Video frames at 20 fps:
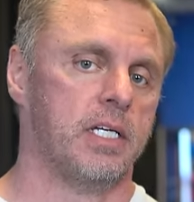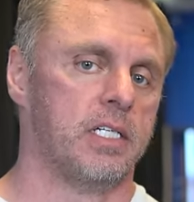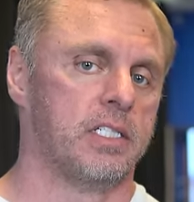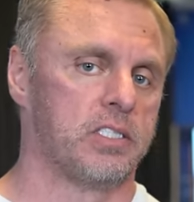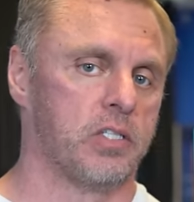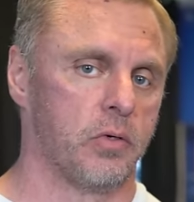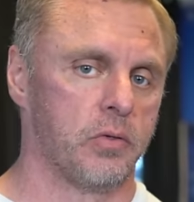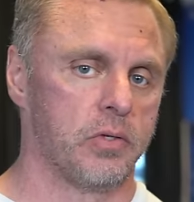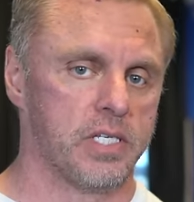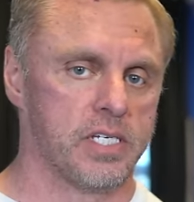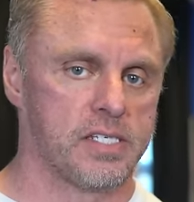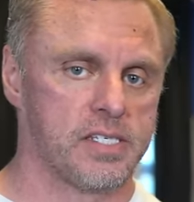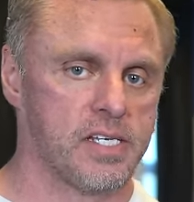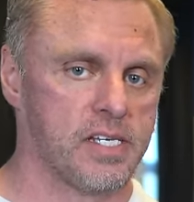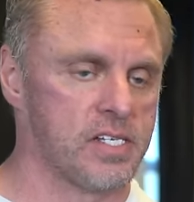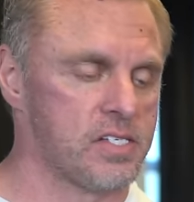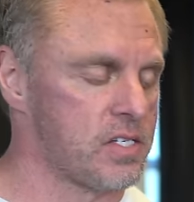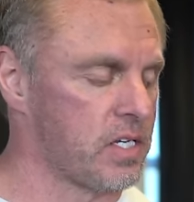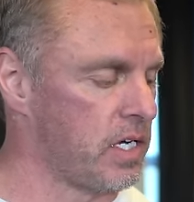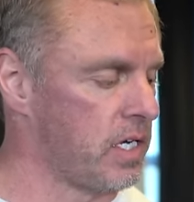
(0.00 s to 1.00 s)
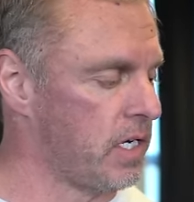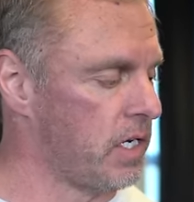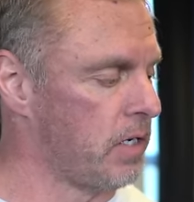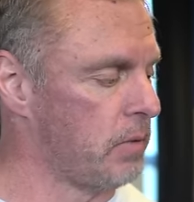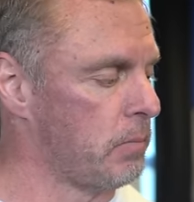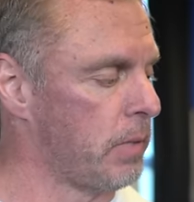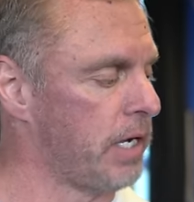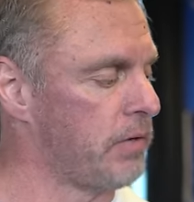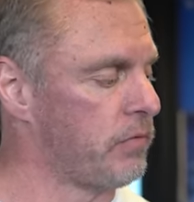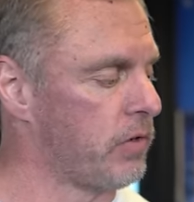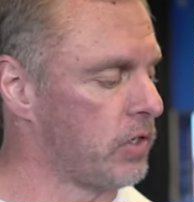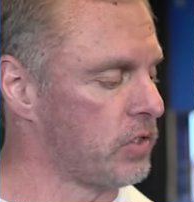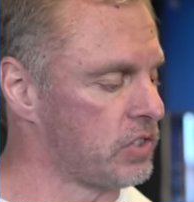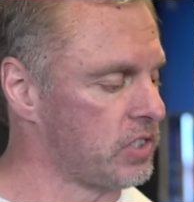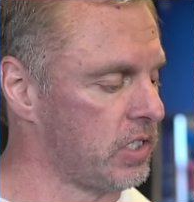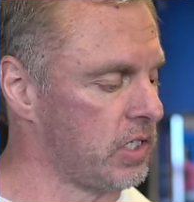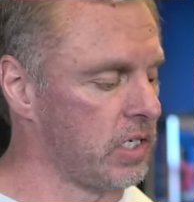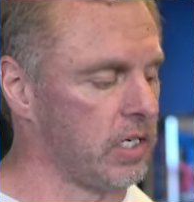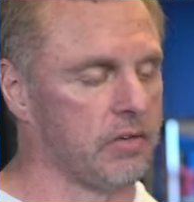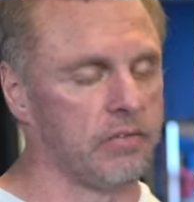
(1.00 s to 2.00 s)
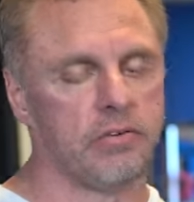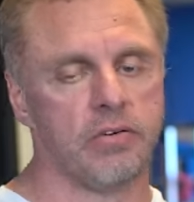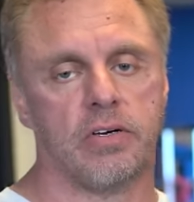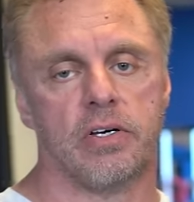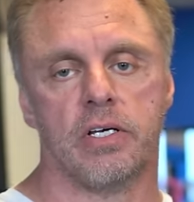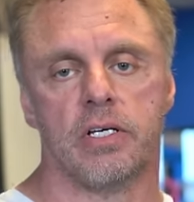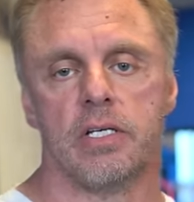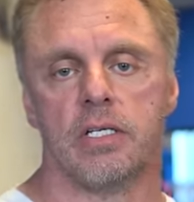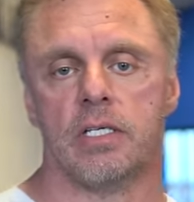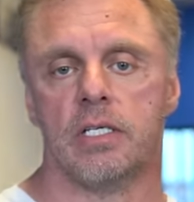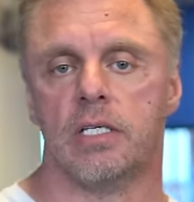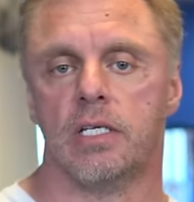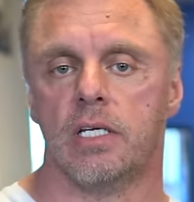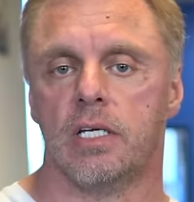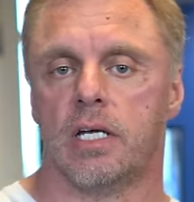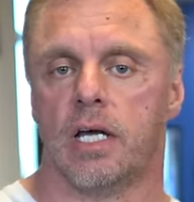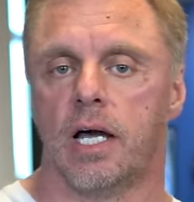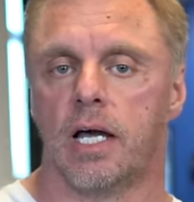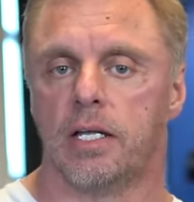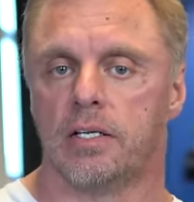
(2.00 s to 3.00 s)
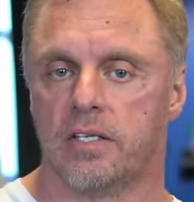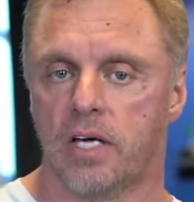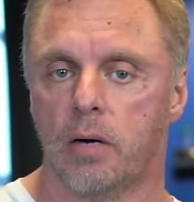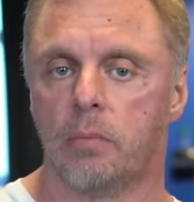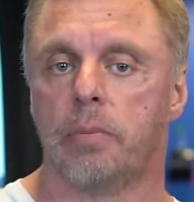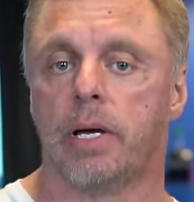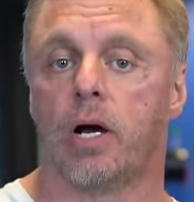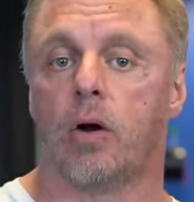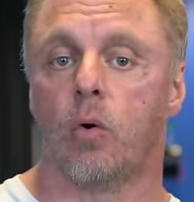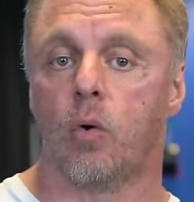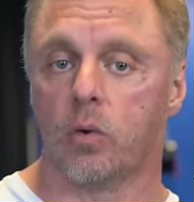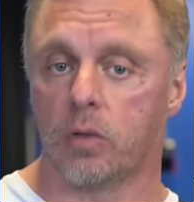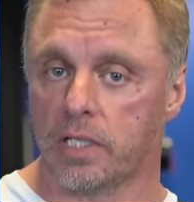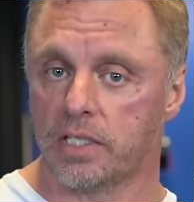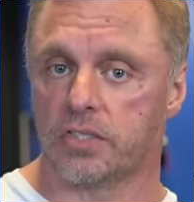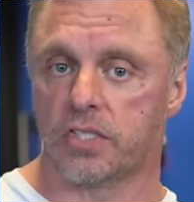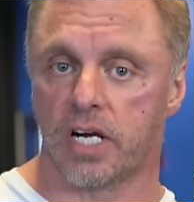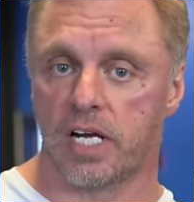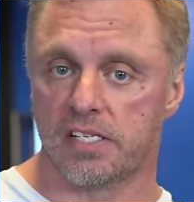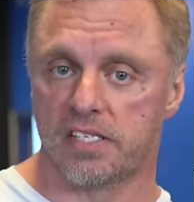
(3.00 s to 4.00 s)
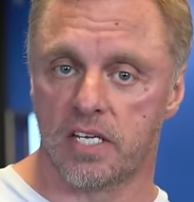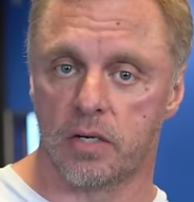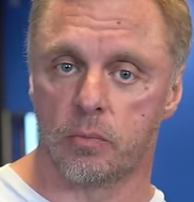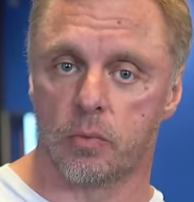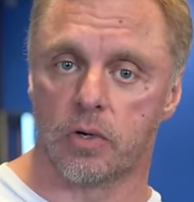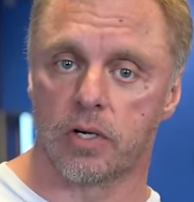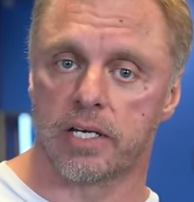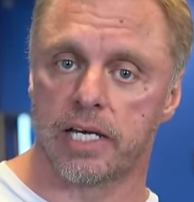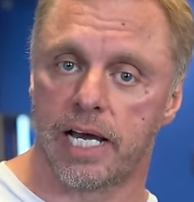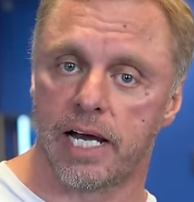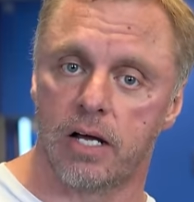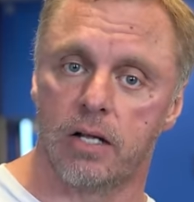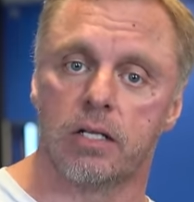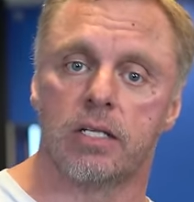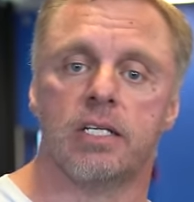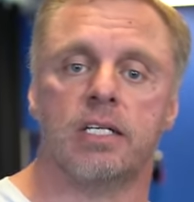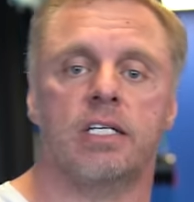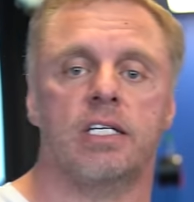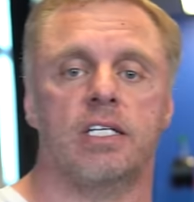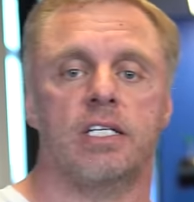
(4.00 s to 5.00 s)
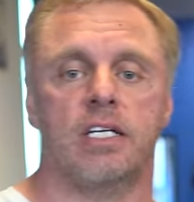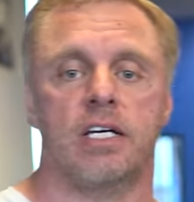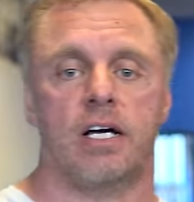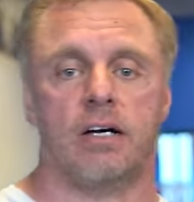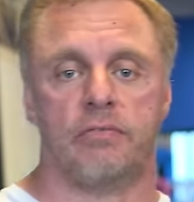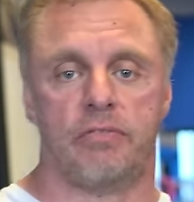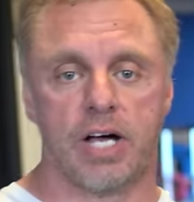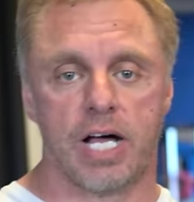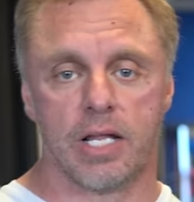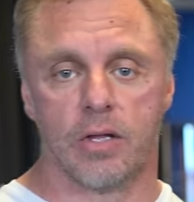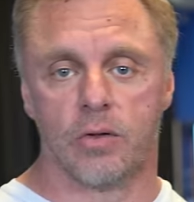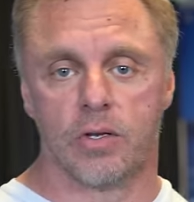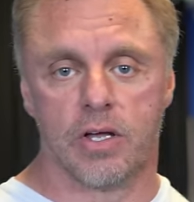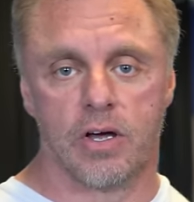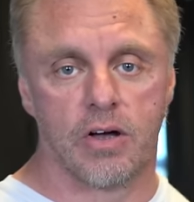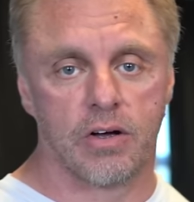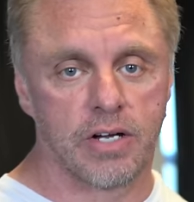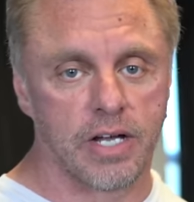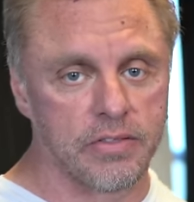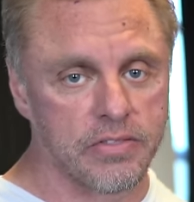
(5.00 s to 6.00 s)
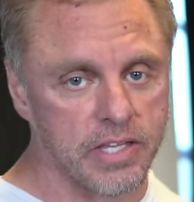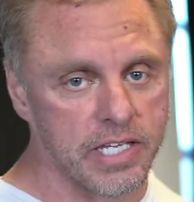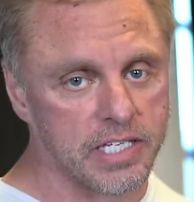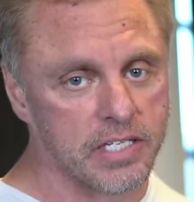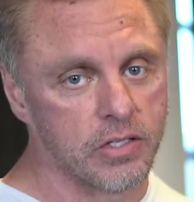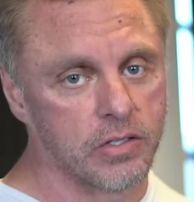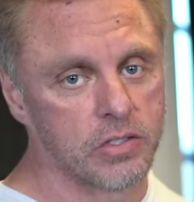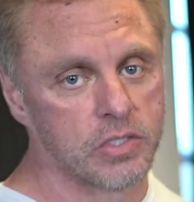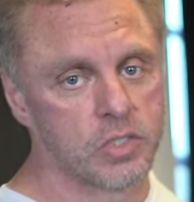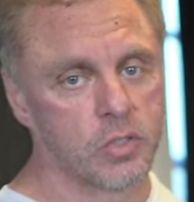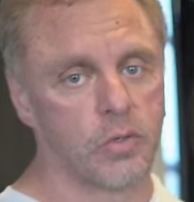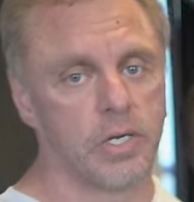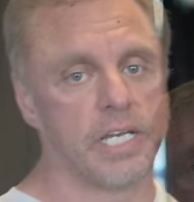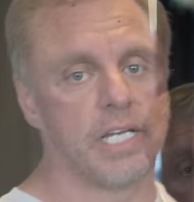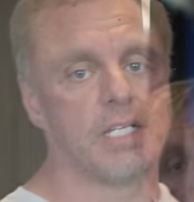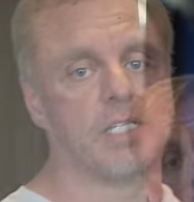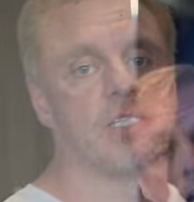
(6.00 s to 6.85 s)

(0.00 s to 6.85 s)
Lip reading: So this is my version of a dumbbell-only tricep workout. Follow along, I think you'll enjoy it.